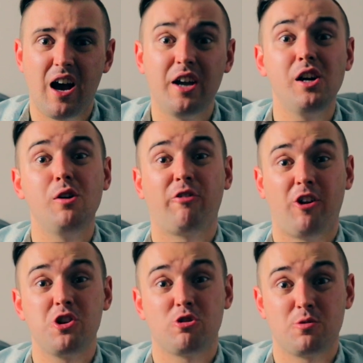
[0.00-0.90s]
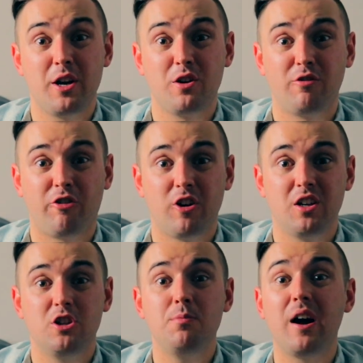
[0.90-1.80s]
I know Fraser is my good
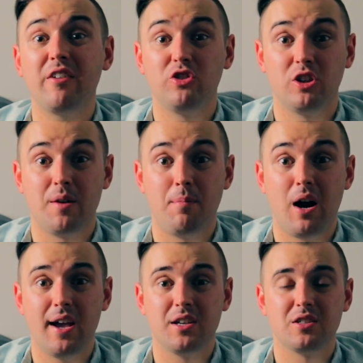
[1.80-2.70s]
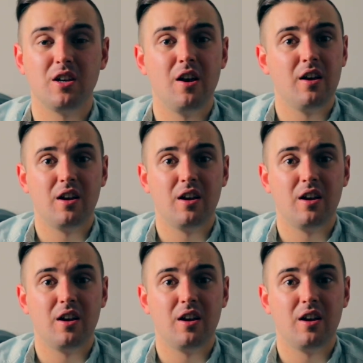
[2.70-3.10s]
friend. You might feel I'm biased,